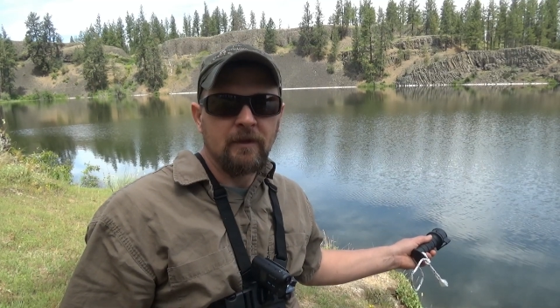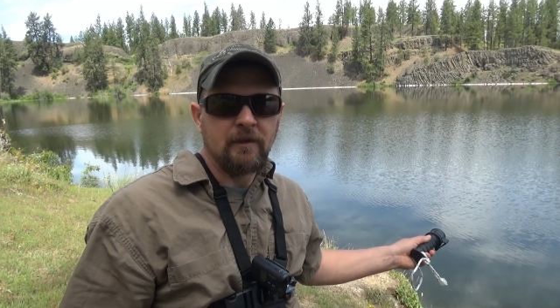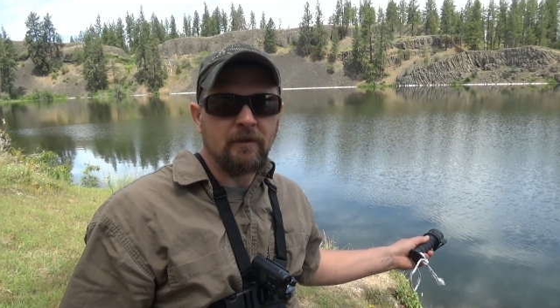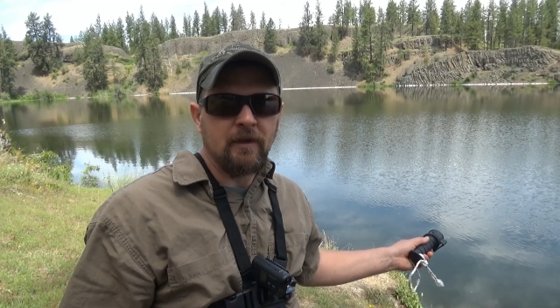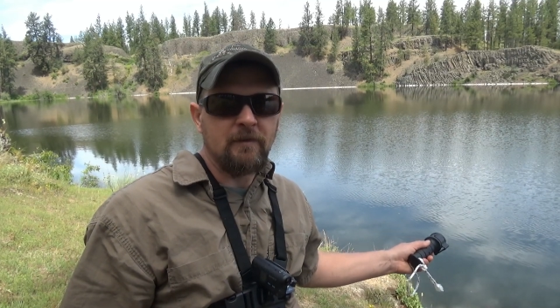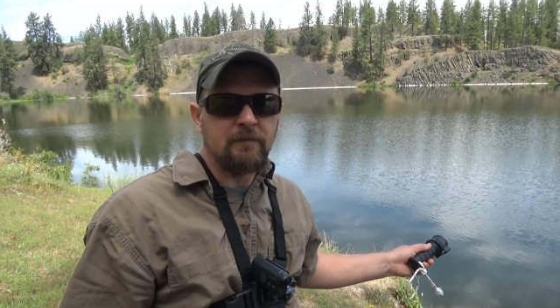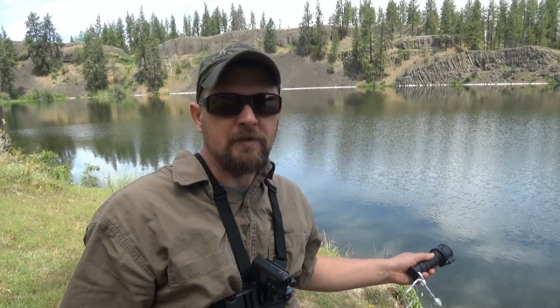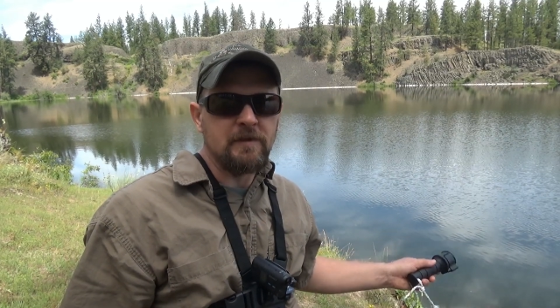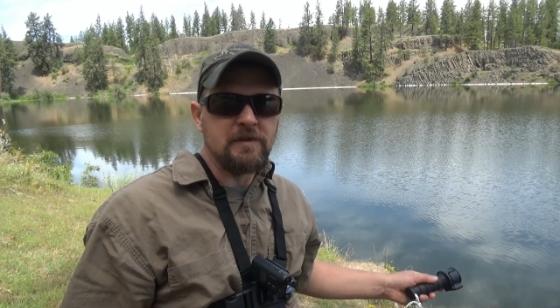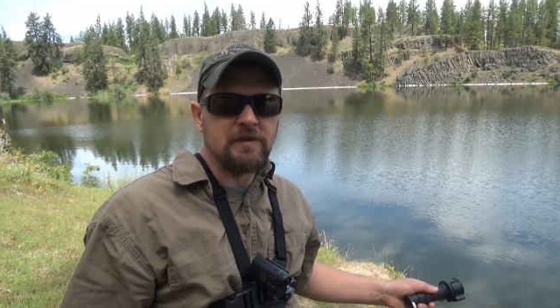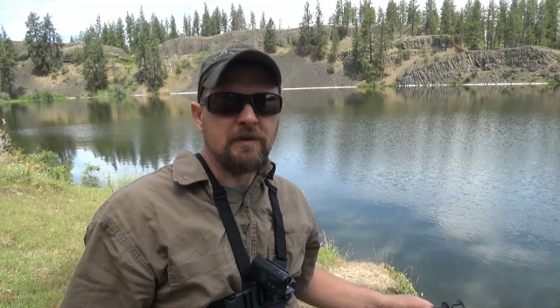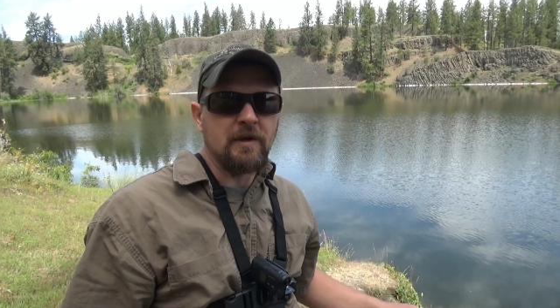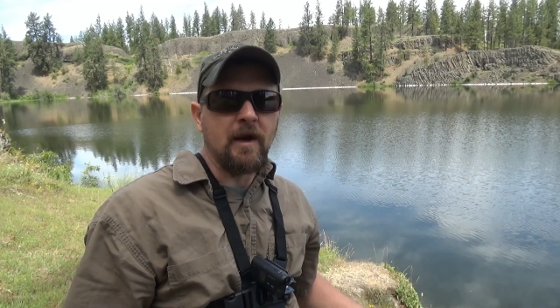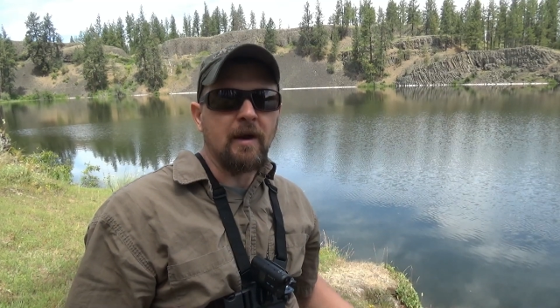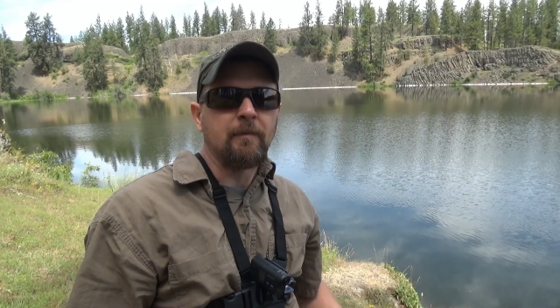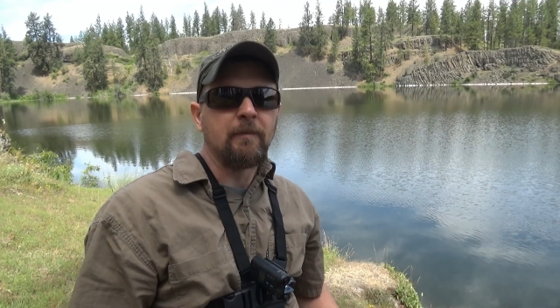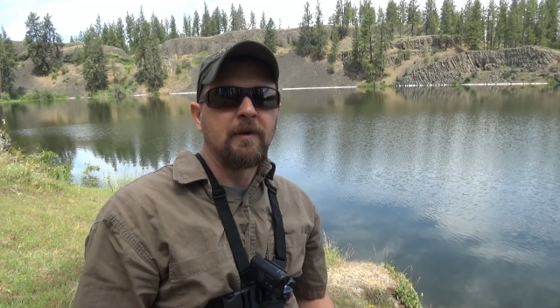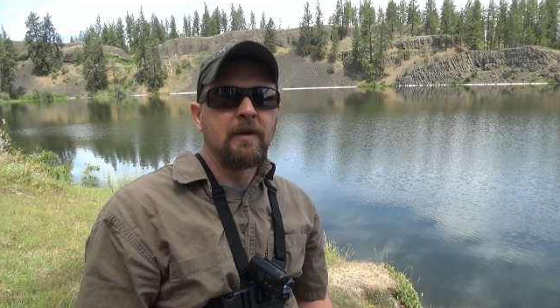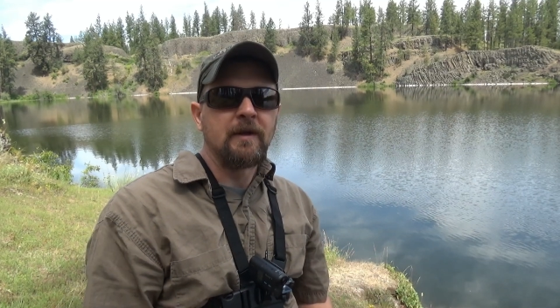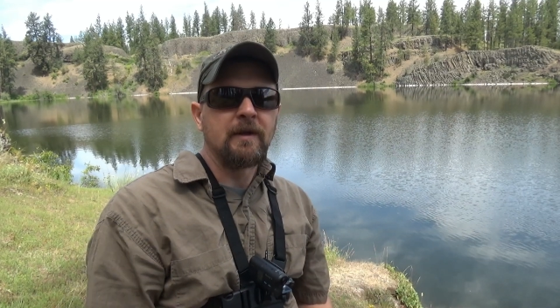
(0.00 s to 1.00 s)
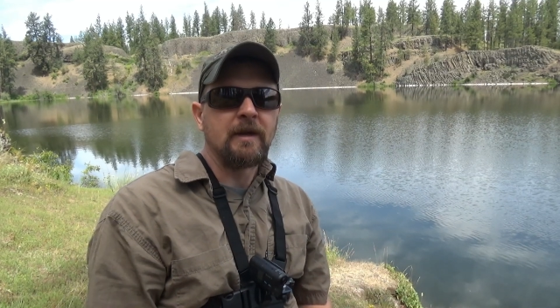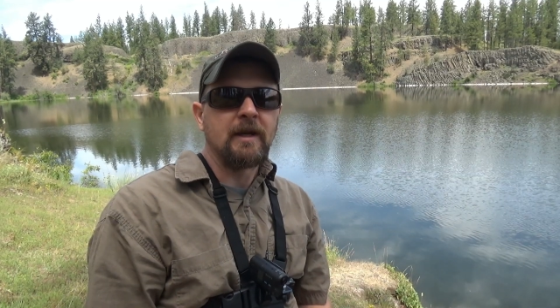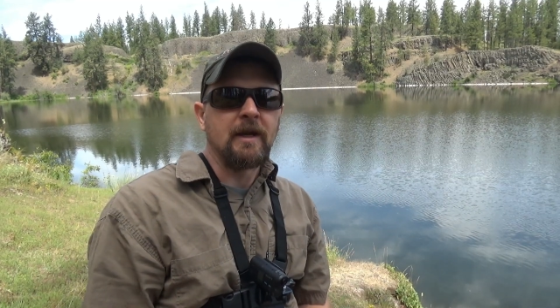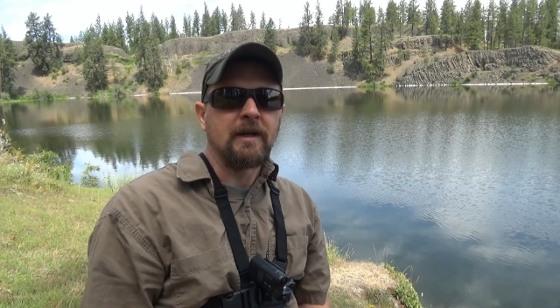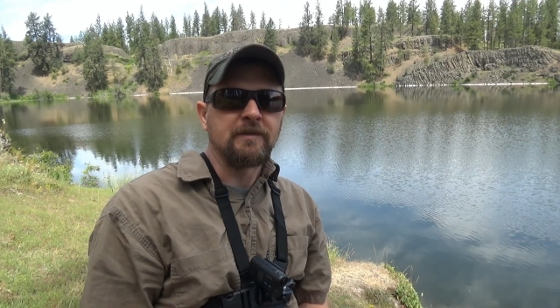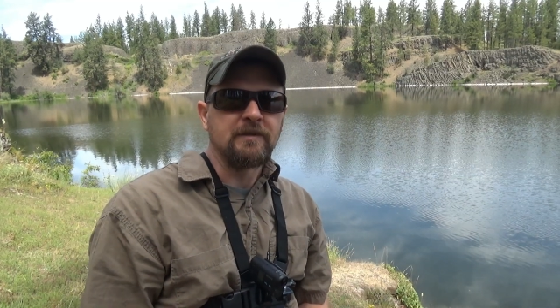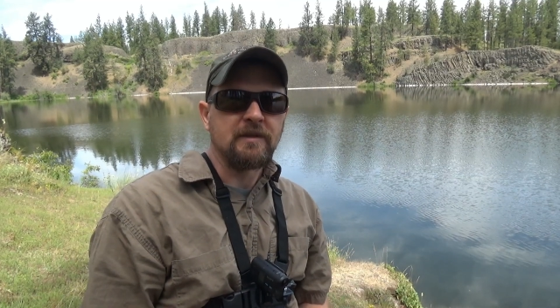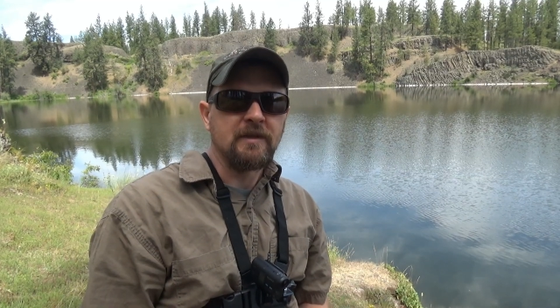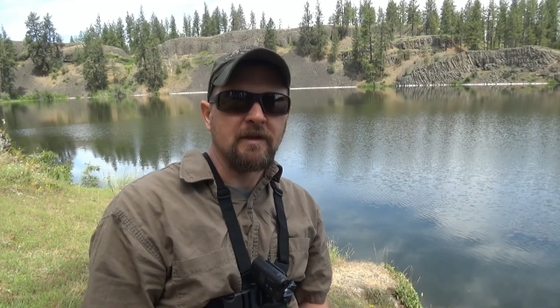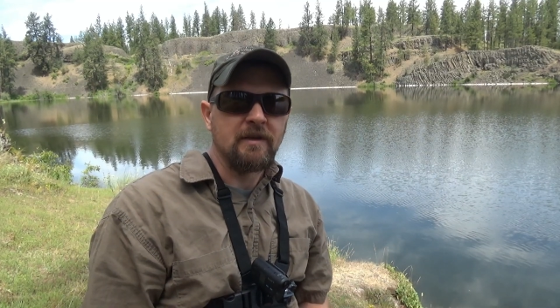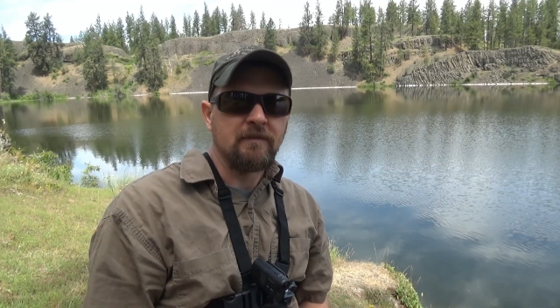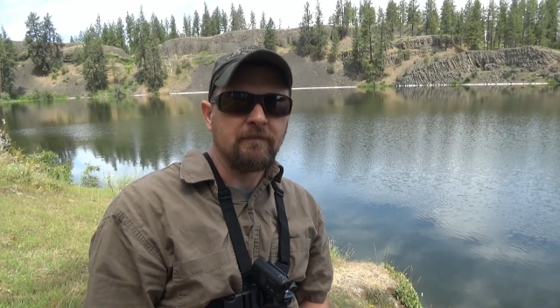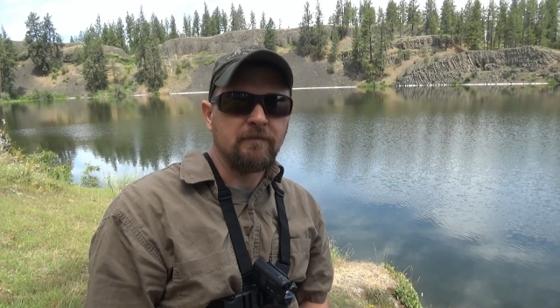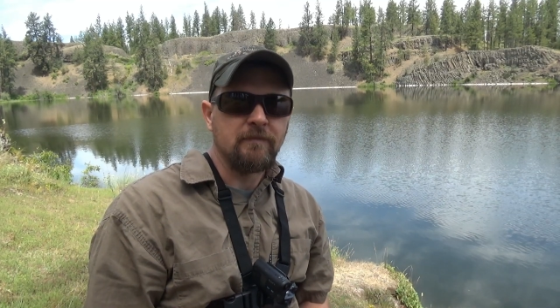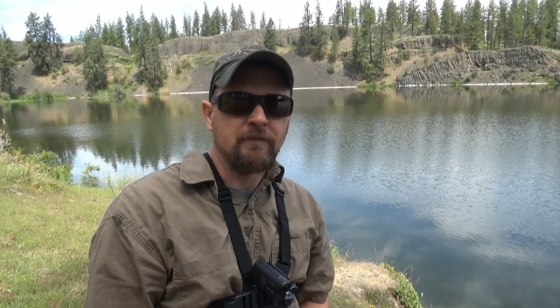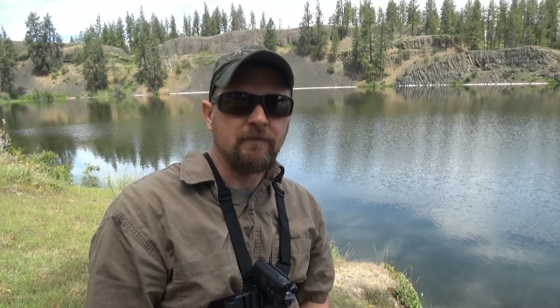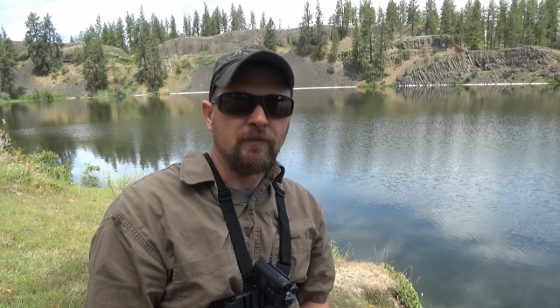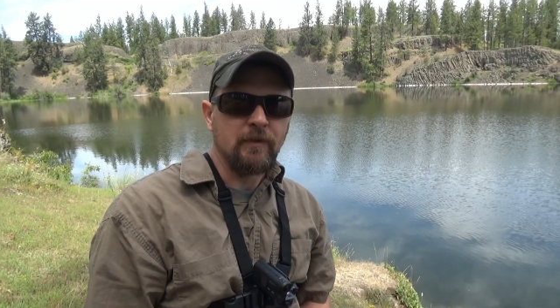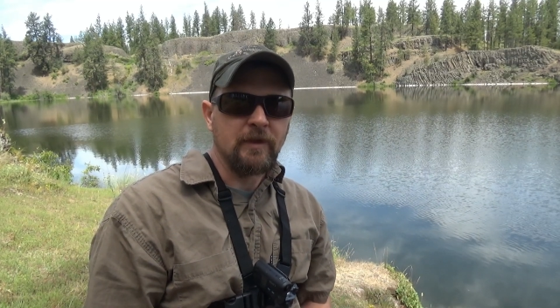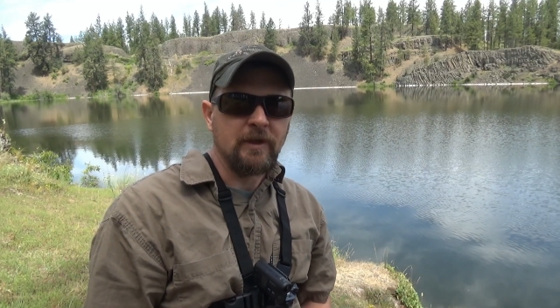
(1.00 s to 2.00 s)
crayfish trap and see
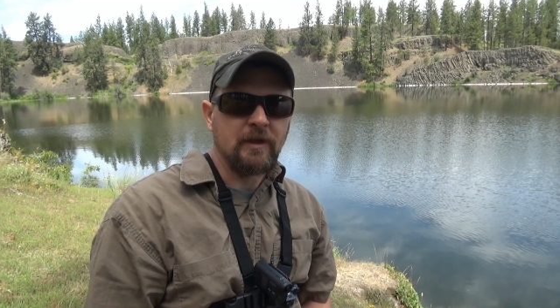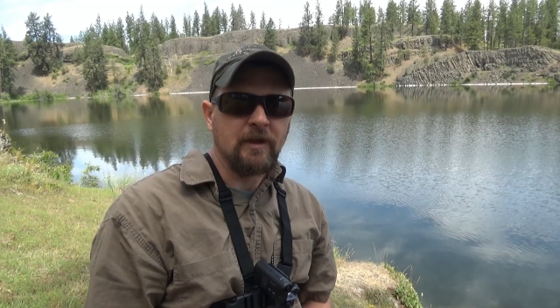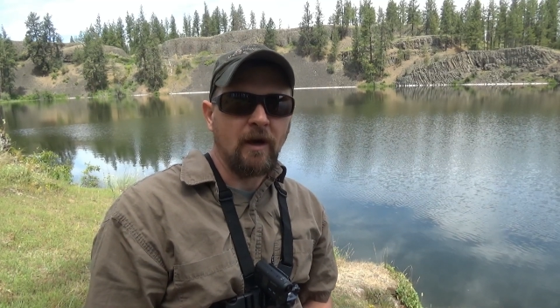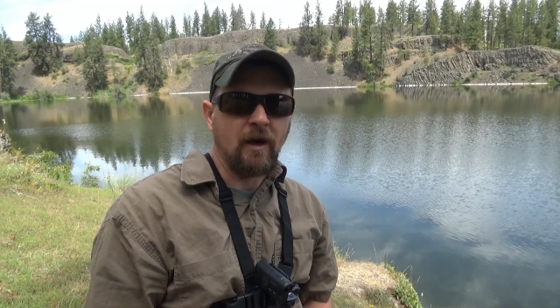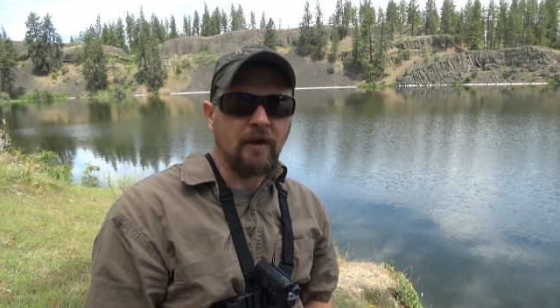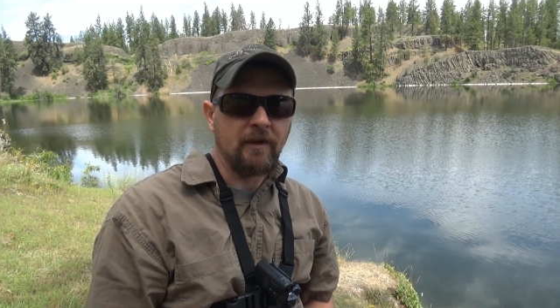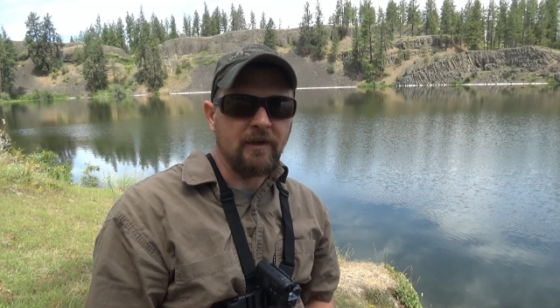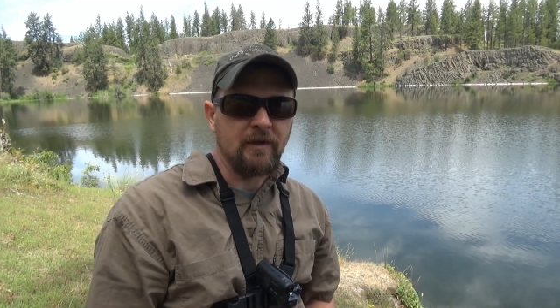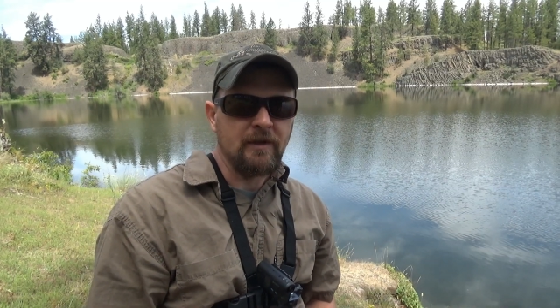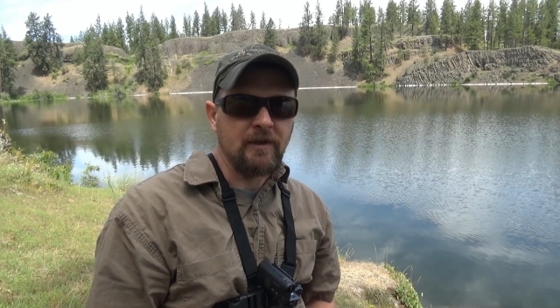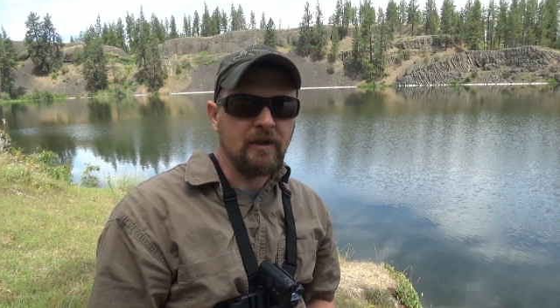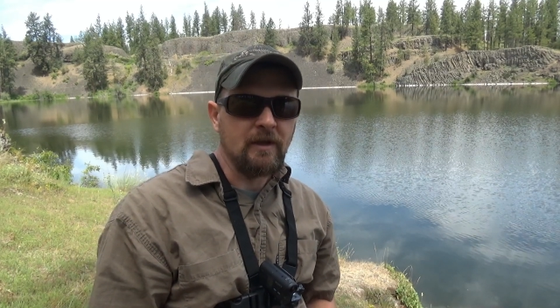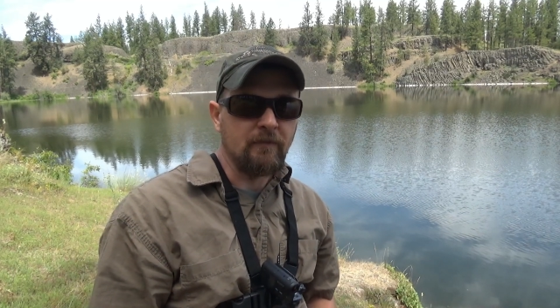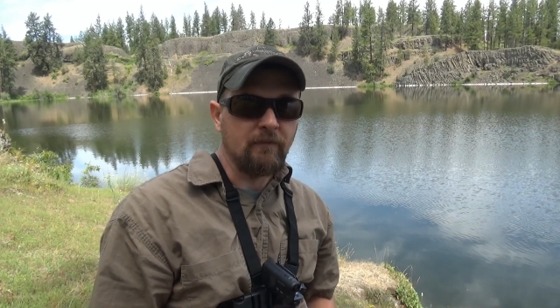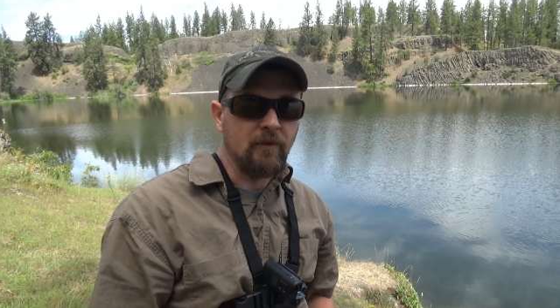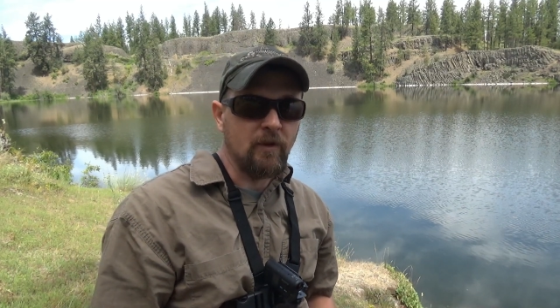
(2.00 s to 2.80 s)
if we caught any of